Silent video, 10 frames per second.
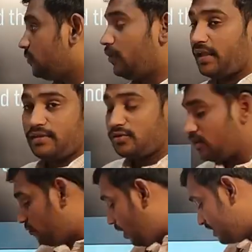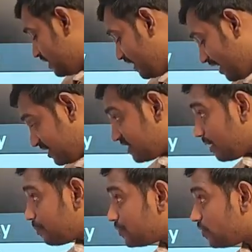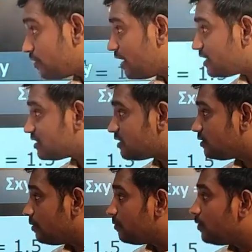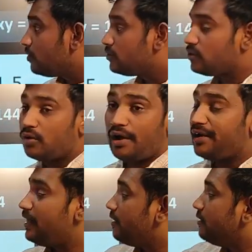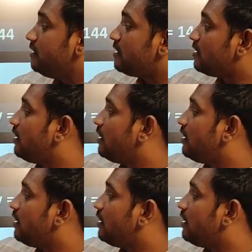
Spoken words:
Okay, so what is the next step? So already these are